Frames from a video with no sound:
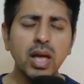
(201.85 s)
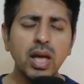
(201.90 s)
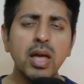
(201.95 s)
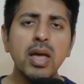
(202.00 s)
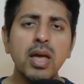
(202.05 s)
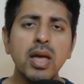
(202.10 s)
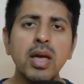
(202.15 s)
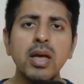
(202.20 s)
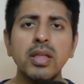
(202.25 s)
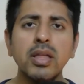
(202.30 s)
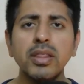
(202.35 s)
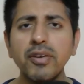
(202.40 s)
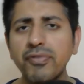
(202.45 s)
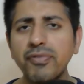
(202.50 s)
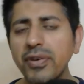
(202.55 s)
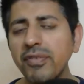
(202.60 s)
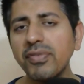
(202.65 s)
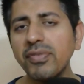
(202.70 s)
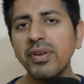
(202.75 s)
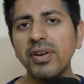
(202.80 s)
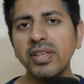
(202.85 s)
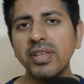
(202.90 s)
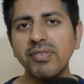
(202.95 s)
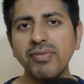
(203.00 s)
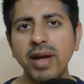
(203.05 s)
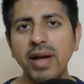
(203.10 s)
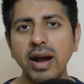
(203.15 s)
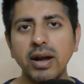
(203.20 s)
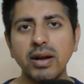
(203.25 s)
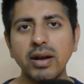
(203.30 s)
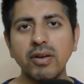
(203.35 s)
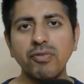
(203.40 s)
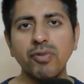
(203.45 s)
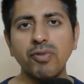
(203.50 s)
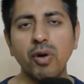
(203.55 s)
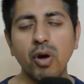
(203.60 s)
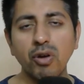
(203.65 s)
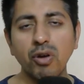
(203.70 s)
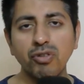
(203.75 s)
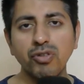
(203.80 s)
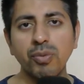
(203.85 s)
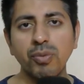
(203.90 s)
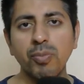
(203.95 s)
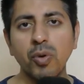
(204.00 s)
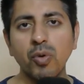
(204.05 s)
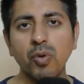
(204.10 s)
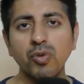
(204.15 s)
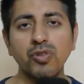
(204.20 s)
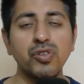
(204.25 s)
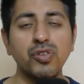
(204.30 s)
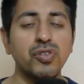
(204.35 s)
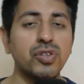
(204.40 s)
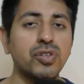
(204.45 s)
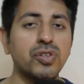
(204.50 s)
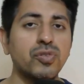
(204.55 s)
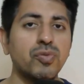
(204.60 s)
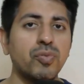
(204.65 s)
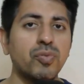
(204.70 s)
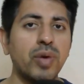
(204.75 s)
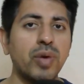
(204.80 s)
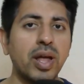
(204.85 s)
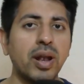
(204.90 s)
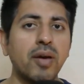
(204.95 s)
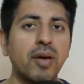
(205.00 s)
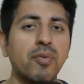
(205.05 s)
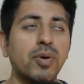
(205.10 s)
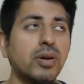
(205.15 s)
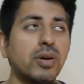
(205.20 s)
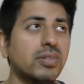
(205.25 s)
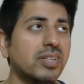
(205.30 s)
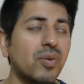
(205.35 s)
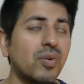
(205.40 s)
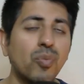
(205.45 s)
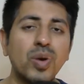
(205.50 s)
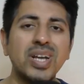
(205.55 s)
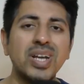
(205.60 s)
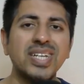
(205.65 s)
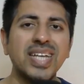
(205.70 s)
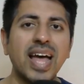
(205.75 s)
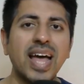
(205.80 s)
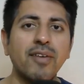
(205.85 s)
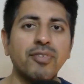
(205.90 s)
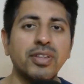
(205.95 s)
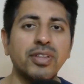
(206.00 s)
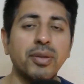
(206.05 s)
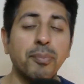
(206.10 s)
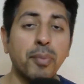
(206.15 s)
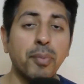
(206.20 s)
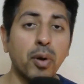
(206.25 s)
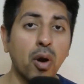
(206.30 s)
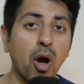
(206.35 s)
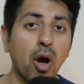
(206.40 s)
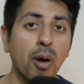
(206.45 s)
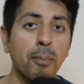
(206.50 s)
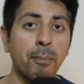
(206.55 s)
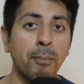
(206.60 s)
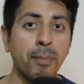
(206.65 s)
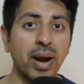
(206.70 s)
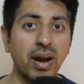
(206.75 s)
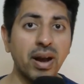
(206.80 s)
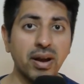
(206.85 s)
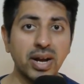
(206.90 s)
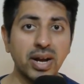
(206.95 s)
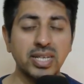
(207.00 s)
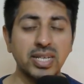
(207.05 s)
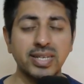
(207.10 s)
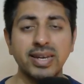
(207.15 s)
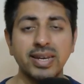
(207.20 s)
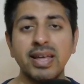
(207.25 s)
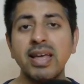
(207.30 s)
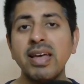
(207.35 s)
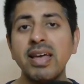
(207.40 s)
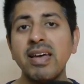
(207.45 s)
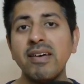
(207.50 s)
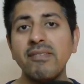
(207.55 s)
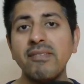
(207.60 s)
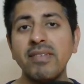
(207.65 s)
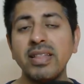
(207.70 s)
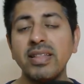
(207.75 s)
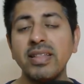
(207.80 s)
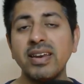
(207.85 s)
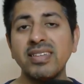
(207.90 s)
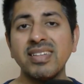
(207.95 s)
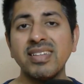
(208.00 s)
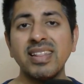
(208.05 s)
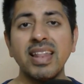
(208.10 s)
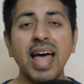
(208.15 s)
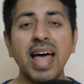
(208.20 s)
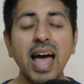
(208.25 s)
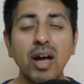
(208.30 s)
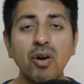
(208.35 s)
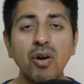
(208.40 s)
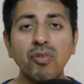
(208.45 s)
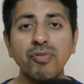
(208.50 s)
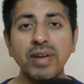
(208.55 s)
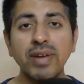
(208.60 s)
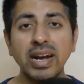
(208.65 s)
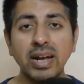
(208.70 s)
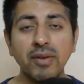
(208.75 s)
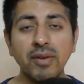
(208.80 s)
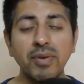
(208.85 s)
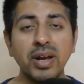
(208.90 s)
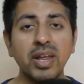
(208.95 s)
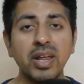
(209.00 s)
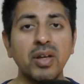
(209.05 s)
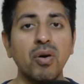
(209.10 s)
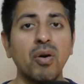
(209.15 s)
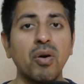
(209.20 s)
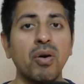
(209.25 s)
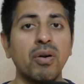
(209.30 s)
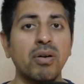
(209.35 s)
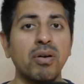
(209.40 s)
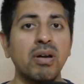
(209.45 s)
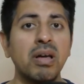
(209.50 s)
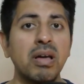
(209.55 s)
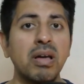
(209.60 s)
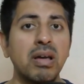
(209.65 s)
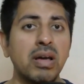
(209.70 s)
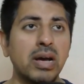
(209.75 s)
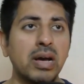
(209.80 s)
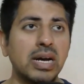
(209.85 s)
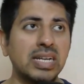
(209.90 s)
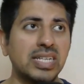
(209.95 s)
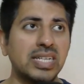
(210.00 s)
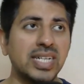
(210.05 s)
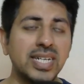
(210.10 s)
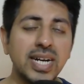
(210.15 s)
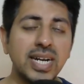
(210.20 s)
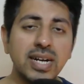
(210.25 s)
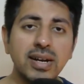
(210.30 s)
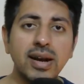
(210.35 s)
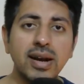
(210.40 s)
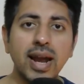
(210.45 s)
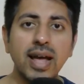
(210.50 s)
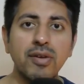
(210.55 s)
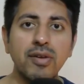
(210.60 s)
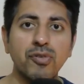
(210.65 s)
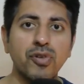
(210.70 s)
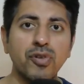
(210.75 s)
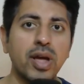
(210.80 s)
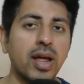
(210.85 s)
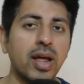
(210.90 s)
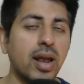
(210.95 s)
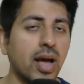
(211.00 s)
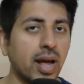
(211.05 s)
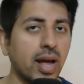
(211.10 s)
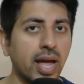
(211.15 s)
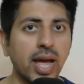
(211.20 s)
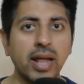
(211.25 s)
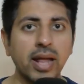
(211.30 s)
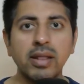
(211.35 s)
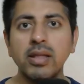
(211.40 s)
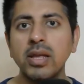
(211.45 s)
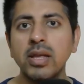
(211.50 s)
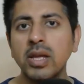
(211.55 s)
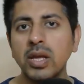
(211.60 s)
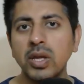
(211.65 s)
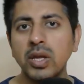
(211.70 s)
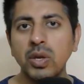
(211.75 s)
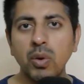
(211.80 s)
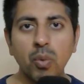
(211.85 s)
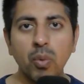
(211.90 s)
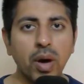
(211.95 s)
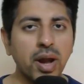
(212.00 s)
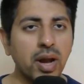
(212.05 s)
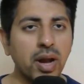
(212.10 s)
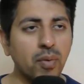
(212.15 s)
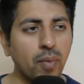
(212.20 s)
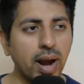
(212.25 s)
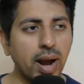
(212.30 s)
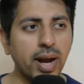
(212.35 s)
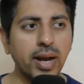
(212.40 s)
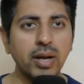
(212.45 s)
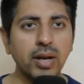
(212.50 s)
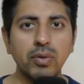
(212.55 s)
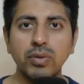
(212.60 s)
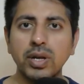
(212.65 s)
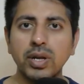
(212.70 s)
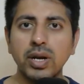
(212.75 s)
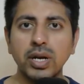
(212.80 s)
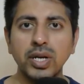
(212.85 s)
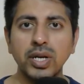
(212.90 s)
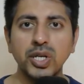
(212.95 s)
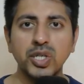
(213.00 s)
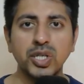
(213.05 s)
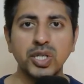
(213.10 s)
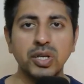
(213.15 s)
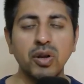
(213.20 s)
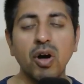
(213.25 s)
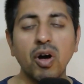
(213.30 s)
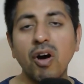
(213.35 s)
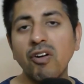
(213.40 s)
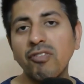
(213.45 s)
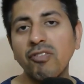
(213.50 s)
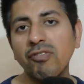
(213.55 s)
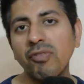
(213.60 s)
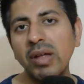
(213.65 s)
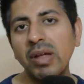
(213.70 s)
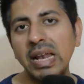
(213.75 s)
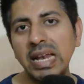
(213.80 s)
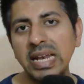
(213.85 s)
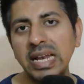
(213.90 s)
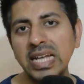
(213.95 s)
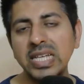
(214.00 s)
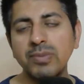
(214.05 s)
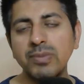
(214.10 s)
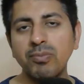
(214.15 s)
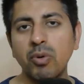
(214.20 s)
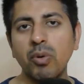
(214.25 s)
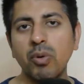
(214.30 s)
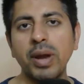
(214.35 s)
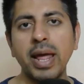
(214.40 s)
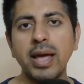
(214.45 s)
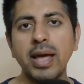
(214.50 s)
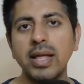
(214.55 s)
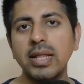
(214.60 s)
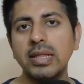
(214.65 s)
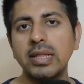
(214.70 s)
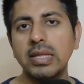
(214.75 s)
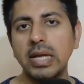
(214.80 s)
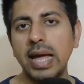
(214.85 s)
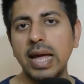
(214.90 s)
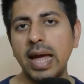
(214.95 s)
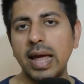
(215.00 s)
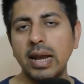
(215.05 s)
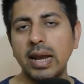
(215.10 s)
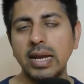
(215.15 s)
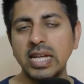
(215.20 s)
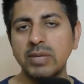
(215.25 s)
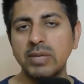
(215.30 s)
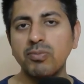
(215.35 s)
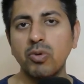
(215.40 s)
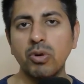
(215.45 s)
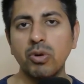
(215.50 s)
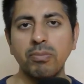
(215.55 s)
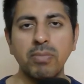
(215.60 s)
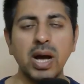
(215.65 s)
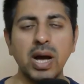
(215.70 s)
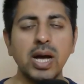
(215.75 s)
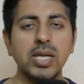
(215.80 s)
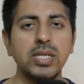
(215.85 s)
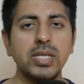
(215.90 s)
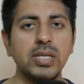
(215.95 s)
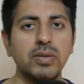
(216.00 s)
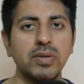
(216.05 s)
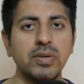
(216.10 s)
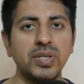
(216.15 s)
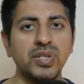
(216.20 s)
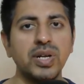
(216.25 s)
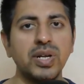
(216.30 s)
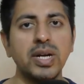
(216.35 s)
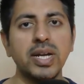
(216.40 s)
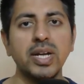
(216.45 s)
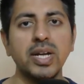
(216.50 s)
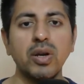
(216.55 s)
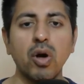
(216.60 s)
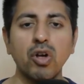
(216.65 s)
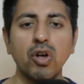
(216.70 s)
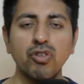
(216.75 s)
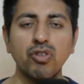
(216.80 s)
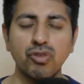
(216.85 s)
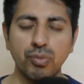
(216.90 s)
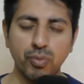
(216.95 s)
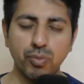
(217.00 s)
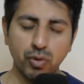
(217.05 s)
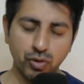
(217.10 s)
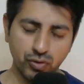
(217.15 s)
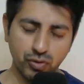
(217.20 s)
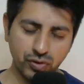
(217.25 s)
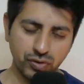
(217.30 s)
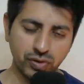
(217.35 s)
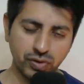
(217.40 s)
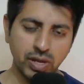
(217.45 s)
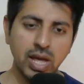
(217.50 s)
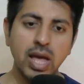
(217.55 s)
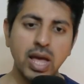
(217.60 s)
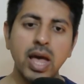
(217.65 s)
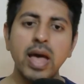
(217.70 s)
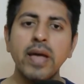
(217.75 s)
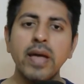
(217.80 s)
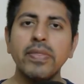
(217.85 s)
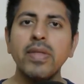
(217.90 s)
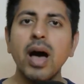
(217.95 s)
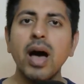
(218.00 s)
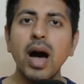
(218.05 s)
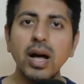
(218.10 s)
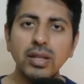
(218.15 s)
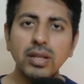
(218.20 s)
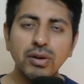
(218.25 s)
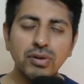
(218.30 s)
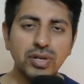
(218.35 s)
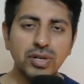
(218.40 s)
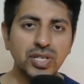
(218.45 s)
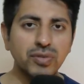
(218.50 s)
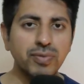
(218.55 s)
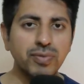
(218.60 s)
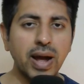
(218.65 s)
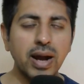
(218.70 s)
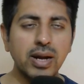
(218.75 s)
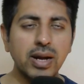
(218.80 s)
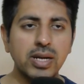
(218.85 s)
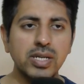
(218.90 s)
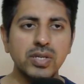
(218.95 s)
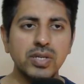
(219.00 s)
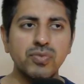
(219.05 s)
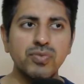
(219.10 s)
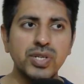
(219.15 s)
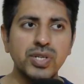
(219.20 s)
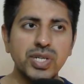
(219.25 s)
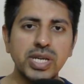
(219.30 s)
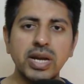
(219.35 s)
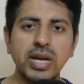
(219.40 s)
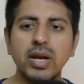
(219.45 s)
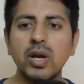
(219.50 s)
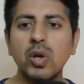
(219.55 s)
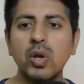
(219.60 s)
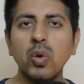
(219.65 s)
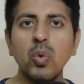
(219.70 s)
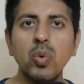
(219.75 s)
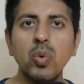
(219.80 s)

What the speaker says: The fifth risk factor for osteoporosis is whenever someone is having the prolonged bed rest, when there is a lack of activity or a sedentary lifestyle, again, you are inviting to the condition of less bone health and less bone mass, resulting in osteoporosis. The other risk factors which includes